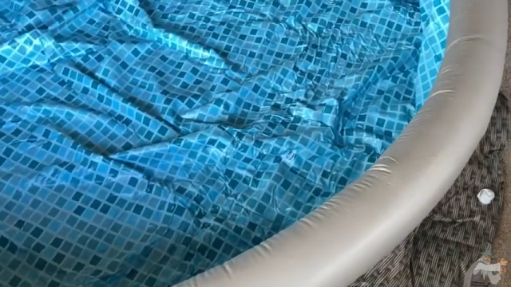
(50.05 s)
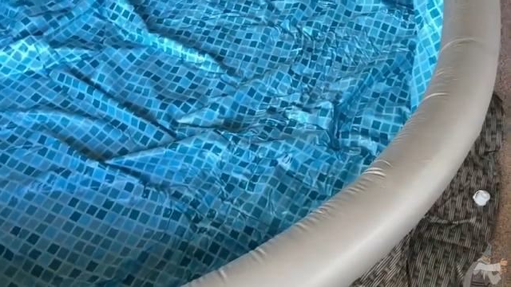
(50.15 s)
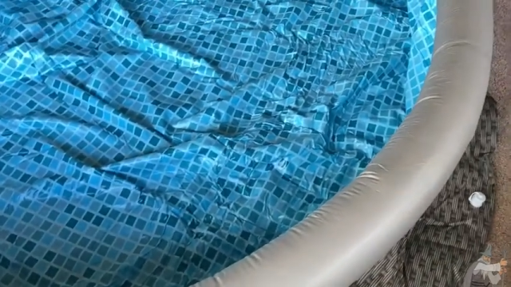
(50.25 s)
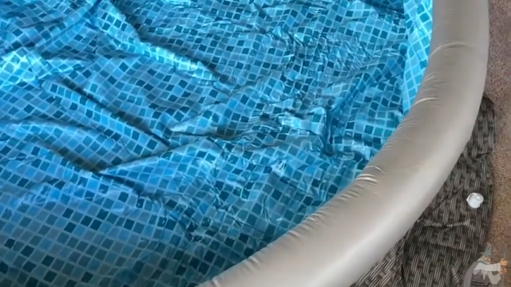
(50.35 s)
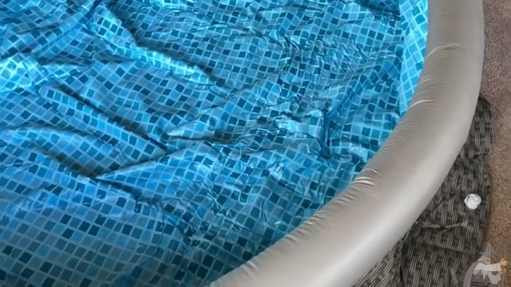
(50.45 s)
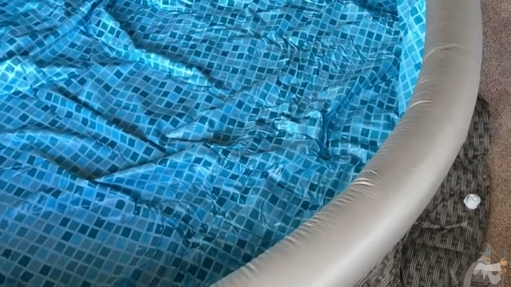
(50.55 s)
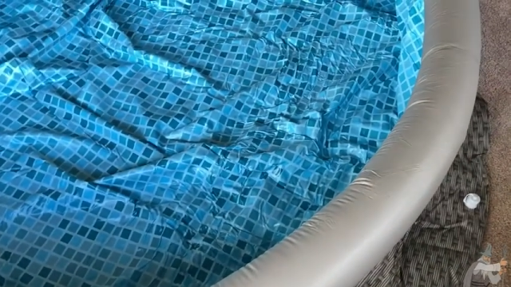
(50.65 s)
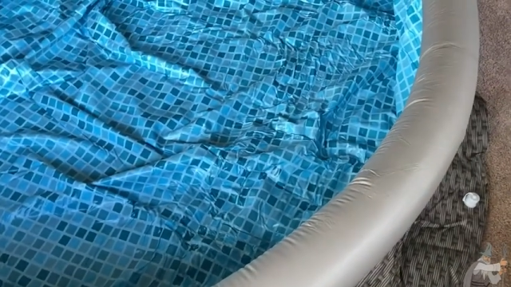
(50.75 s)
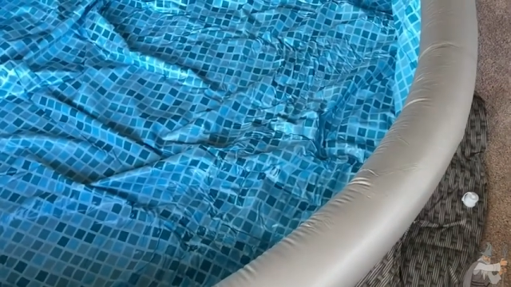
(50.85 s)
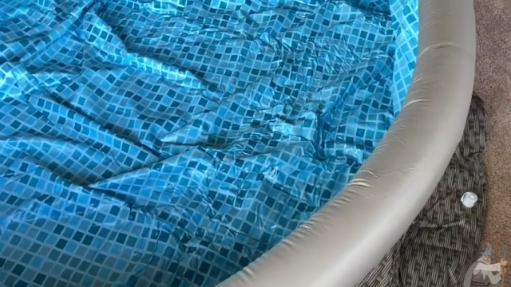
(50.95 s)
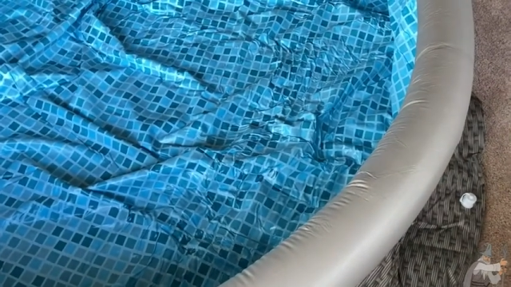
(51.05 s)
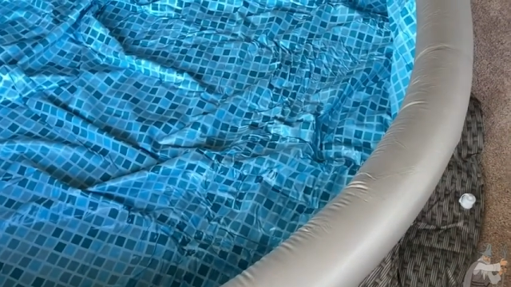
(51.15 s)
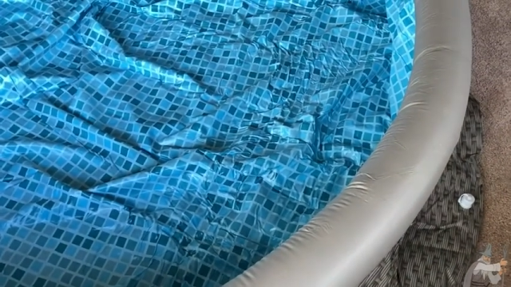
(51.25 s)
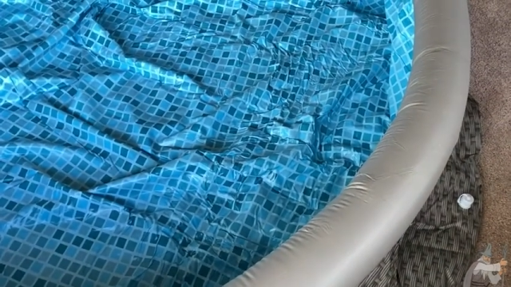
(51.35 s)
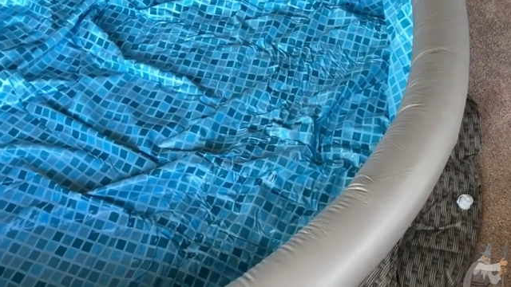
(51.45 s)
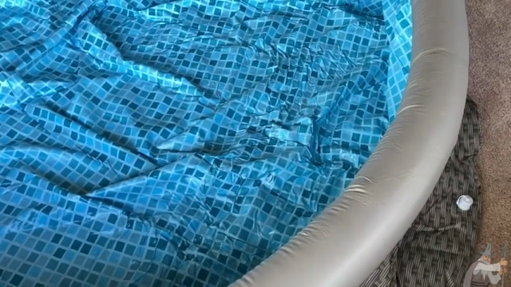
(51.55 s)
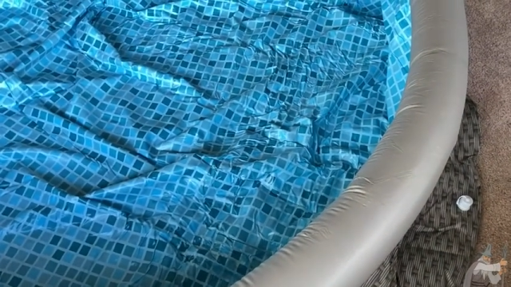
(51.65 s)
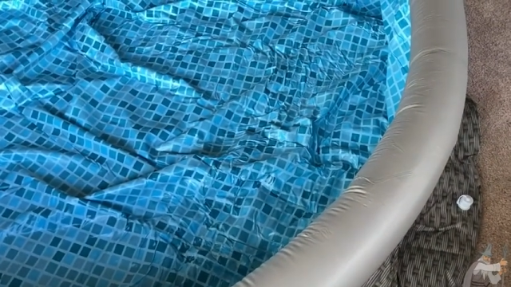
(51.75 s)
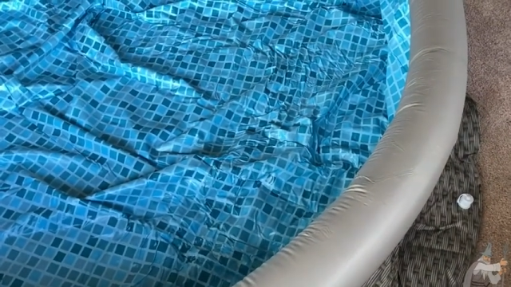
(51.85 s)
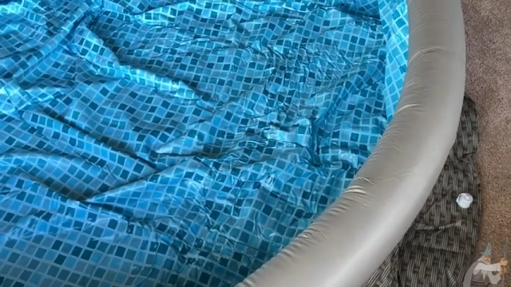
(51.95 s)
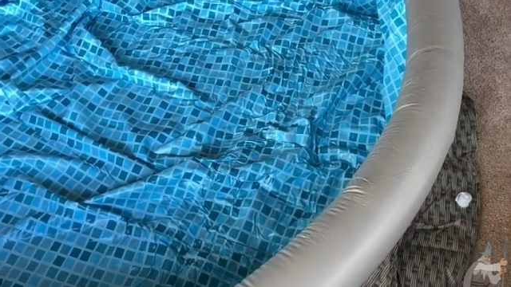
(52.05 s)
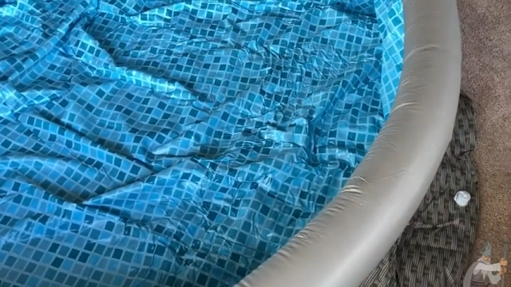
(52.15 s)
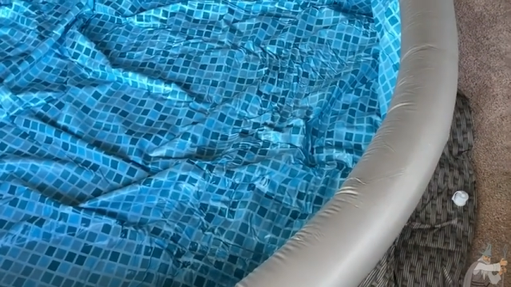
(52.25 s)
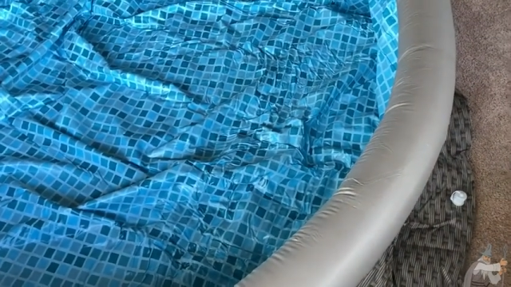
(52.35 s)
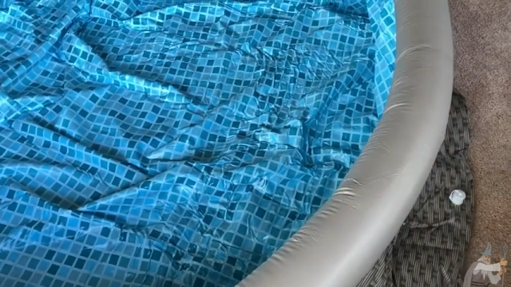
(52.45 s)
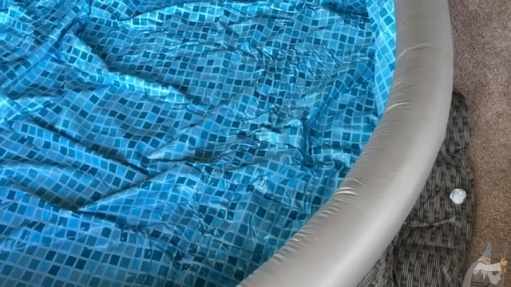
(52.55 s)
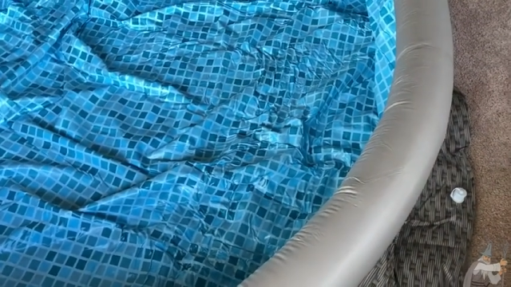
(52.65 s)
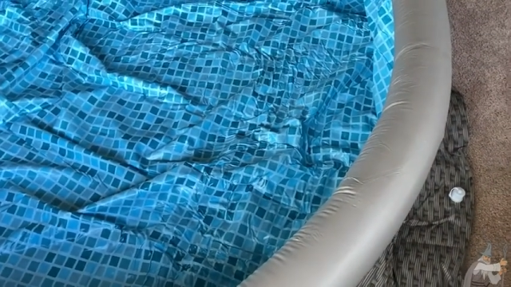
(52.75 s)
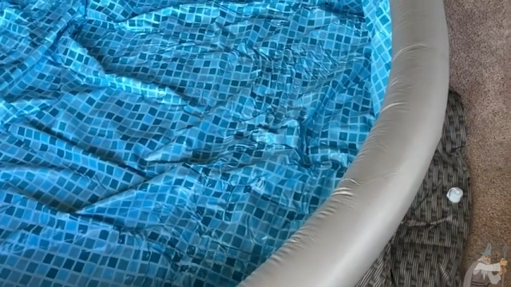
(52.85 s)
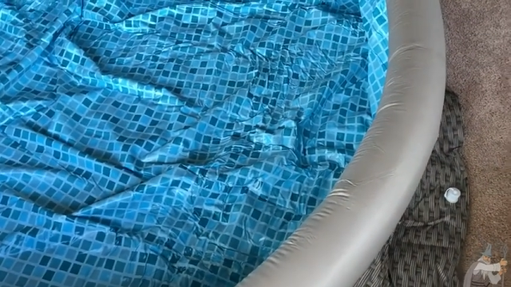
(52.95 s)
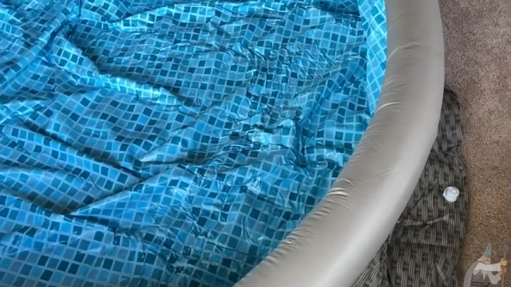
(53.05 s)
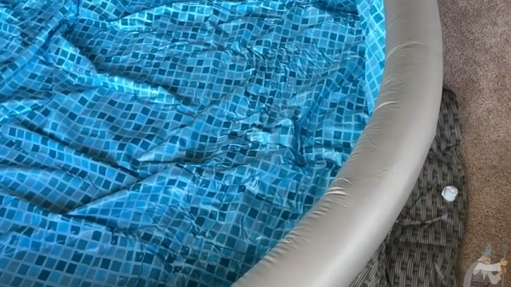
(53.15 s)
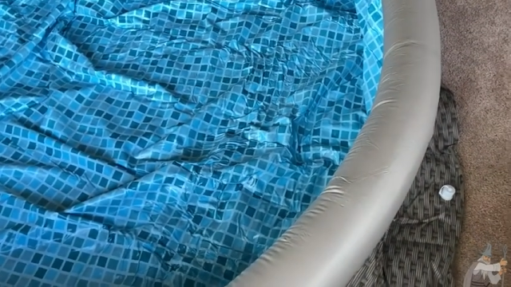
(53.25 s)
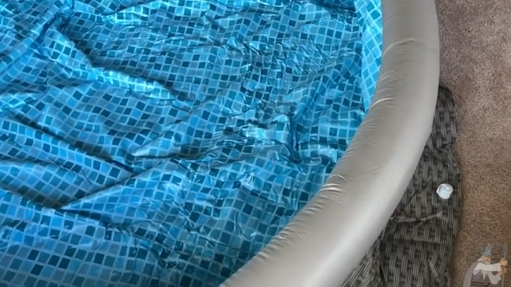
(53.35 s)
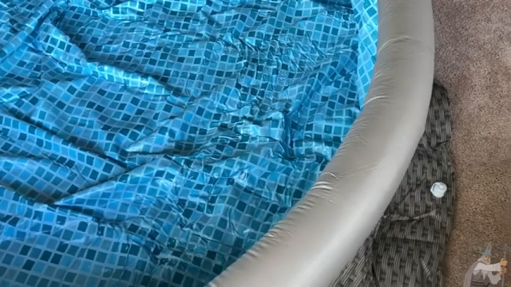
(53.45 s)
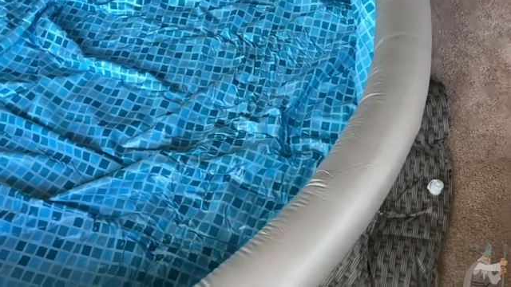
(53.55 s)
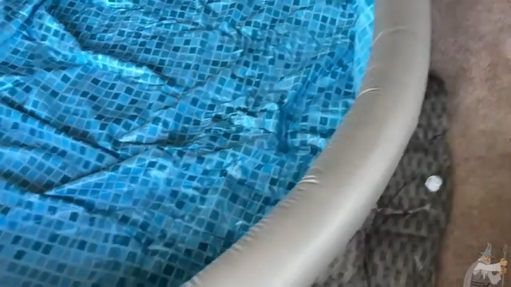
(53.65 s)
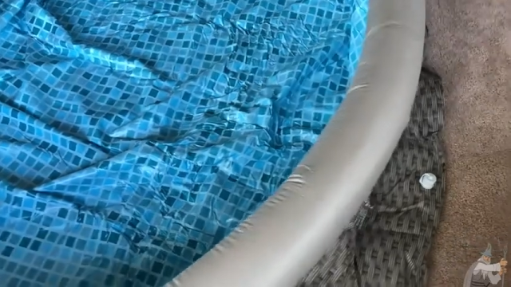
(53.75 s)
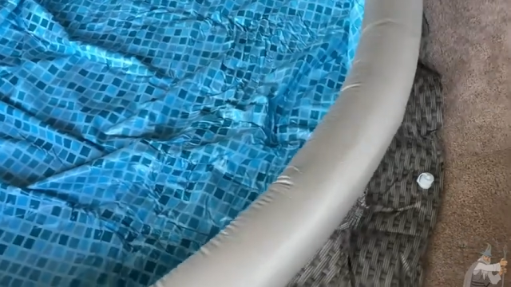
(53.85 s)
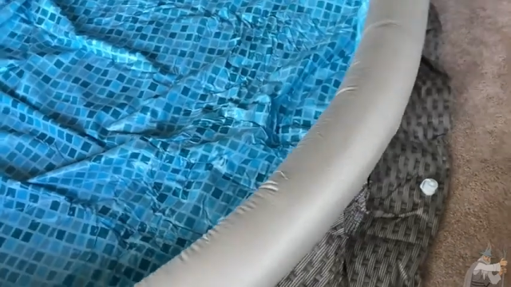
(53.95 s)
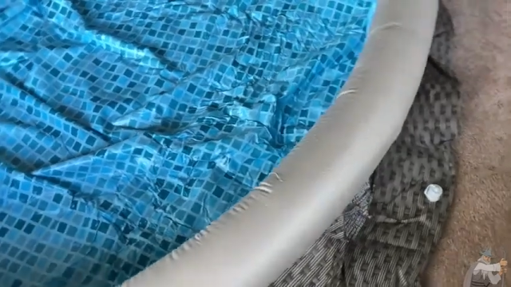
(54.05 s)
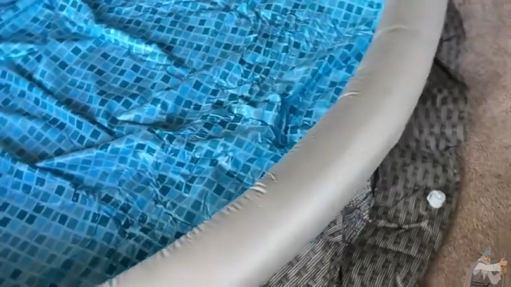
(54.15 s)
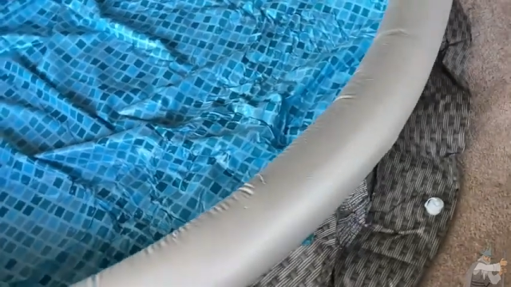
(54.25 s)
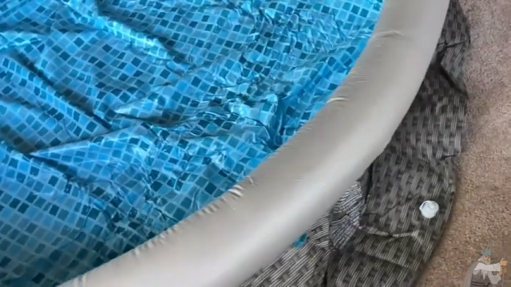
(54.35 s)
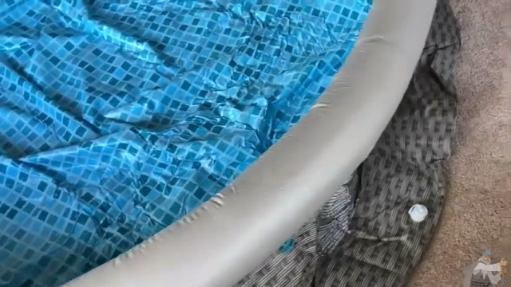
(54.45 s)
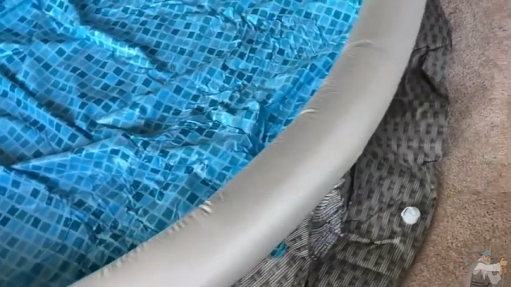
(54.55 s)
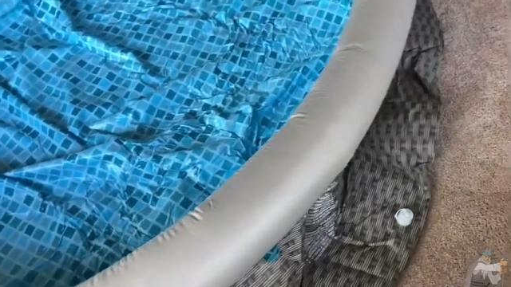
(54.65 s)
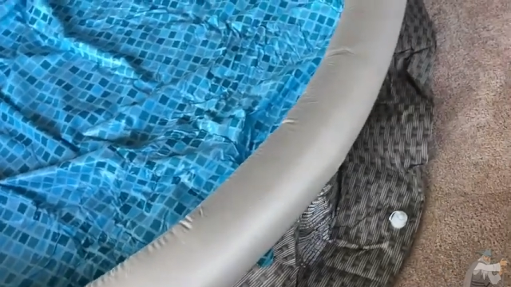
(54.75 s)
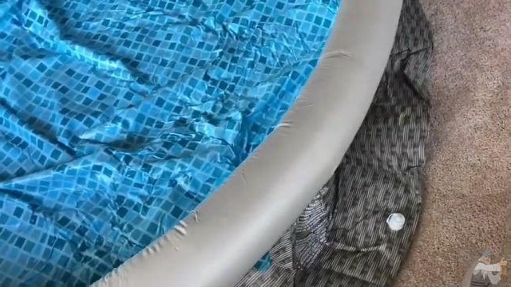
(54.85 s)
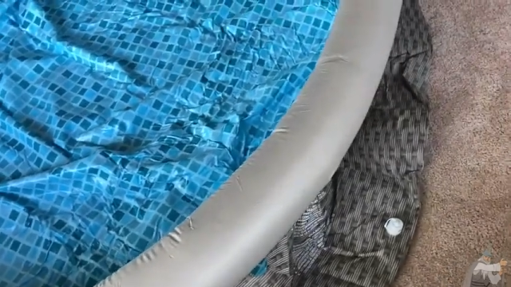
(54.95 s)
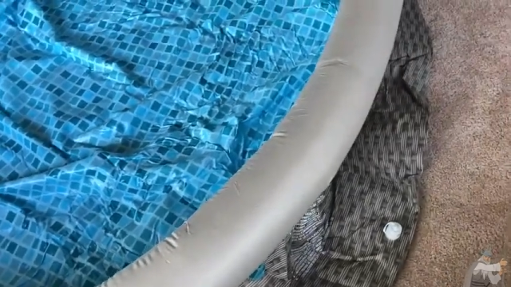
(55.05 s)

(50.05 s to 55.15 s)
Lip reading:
(no speaker visible)